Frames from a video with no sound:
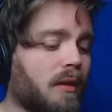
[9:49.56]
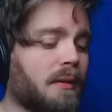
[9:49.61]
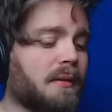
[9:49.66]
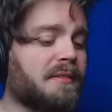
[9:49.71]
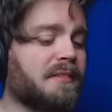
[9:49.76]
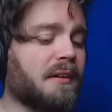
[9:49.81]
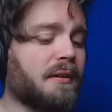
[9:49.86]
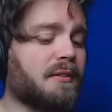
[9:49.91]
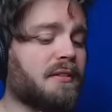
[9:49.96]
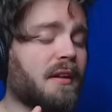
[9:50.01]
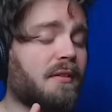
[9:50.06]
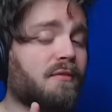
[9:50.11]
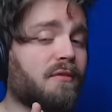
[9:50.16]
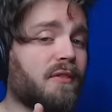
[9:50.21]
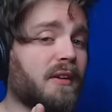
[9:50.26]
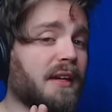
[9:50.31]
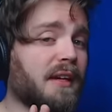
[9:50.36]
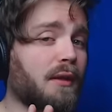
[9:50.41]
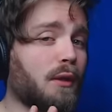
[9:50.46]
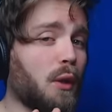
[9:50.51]
So
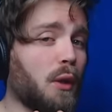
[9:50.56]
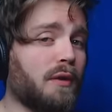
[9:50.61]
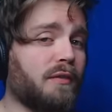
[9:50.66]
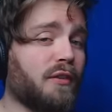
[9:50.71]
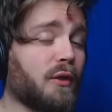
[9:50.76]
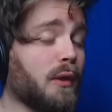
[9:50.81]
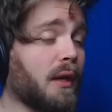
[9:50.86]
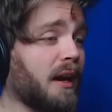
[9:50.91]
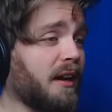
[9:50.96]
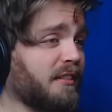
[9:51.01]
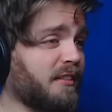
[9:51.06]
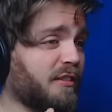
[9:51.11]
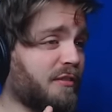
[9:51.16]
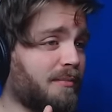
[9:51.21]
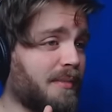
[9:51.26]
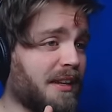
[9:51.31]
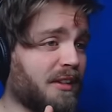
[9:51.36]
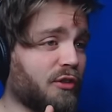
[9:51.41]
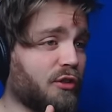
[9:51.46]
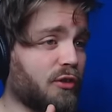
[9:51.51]
something a lot of you guys have
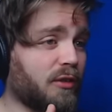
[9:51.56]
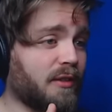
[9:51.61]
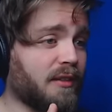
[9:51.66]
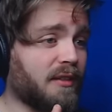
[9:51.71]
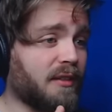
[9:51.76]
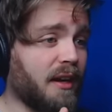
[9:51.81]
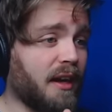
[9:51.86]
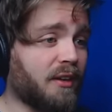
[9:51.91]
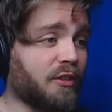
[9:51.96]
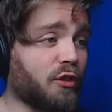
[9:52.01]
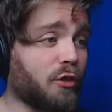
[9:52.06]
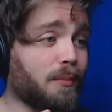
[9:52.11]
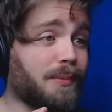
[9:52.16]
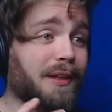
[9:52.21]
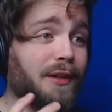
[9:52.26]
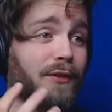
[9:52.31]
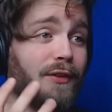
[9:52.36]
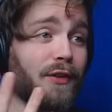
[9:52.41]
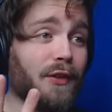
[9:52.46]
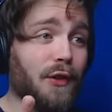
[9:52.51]
mentioned I should
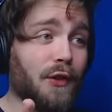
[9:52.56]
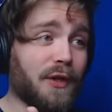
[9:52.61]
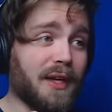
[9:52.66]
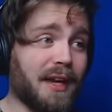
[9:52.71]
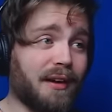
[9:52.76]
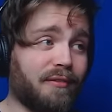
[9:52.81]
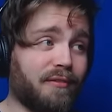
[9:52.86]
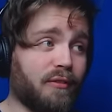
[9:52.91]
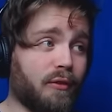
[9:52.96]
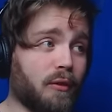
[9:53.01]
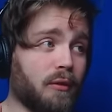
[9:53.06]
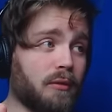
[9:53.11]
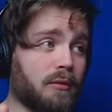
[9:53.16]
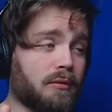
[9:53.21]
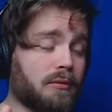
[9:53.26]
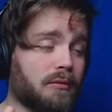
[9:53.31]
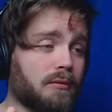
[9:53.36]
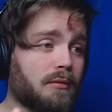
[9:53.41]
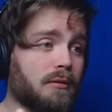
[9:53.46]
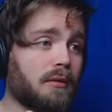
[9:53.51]
be on the lookout for.
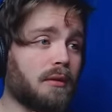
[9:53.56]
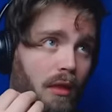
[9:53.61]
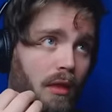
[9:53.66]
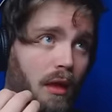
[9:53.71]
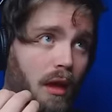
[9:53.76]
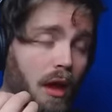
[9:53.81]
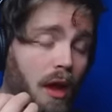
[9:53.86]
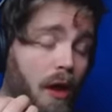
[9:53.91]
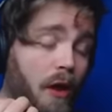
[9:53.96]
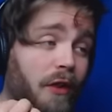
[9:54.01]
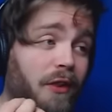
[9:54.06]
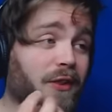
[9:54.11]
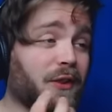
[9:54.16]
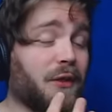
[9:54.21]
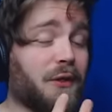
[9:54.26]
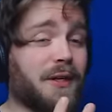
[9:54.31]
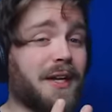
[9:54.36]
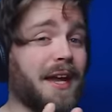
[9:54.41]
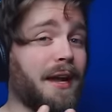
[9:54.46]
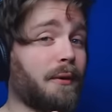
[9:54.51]
A
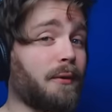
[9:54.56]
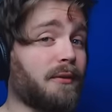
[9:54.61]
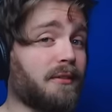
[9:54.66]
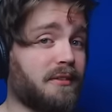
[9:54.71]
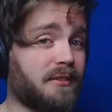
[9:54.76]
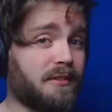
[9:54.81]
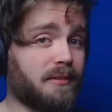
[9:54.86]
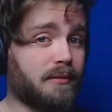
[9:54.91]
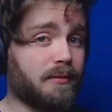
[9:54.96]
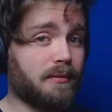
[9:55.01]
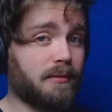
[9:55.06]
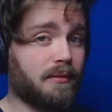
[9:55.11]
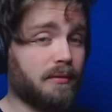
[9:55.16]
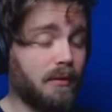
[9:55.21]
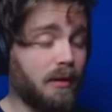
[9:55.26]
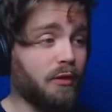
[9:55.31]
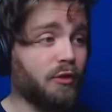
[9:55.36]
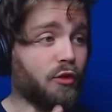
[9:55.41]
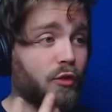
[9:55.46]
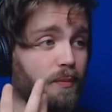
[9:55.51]
lookout?
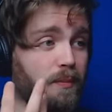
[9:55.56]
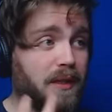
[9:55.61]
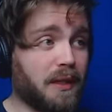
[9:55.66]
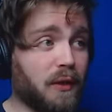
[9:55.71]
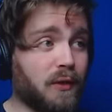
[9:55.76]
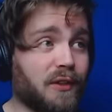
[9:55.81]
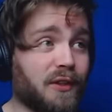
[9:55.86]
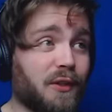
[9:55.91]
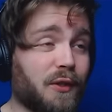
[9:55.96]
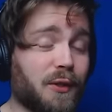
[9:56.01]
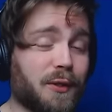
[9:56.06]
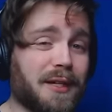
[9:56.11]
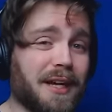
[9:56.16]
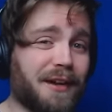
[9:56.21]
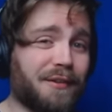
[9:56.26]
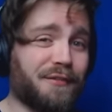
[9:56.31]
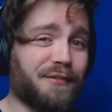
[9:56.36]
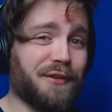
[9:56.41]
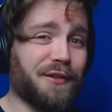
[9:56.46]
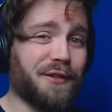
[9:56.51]
I should be on the
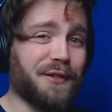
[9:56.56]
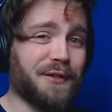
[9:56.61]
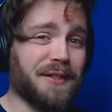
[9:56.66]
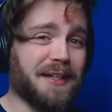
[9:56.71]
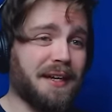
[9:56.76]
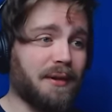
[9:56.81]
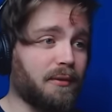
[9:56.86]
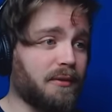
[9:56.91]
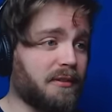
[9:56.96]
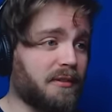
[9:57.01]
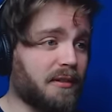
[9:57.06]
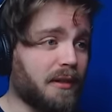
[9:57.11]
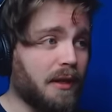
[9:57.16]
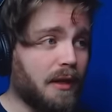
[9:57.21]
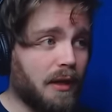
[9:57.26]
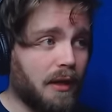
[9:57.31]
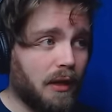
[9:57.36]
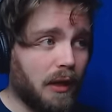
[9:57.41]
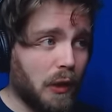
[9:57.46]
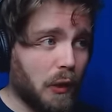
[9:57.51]
lookout for lookouts.
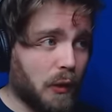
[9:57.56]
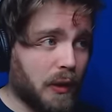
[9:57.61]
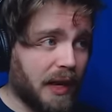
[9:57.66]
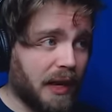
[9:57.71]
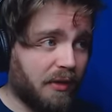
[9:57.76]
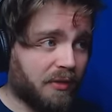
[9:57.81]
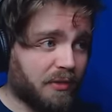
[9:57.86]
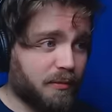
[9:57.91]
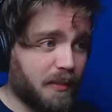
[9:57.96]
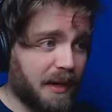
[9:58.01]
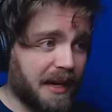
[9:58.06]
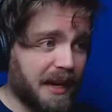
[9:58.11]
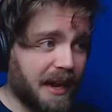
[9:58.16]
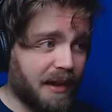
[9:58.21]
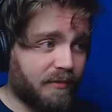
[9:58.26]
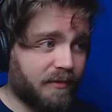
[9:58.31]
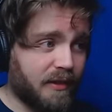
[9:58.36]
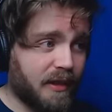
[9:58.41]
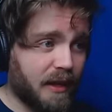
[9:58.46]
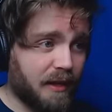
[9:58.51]
Lookouts may
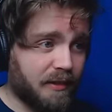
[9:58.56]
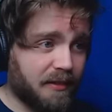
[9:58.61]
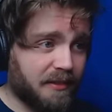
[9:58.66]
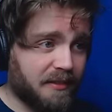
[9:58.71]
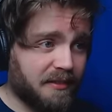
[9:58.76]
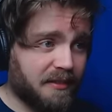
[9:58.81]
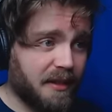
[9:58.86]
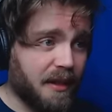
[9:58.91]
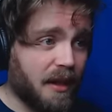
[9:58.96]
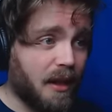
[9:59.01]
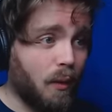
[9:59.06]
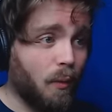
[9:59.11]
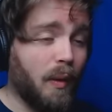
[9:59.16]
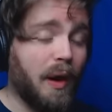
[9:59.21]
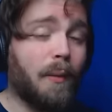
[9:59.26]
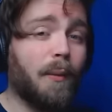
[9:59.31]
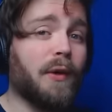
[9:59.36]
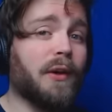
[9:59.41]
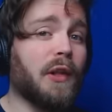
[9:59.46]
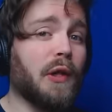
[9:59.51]
have guns.
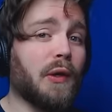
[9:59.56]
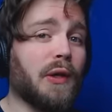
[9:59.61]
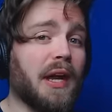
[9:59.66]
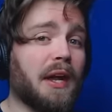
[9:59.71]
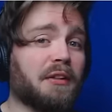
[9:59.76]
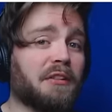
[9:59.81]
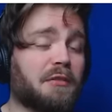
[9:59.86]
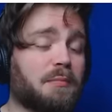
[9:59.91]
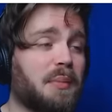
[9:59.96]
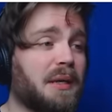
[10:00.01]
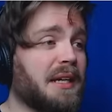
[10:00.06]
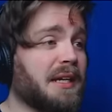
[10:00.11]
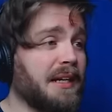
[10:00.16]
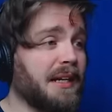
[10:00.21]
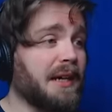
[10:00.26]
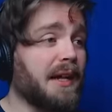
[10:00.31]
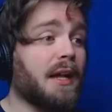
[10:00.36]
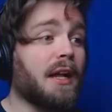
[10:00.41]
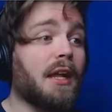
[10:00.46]
Where would lookouts be?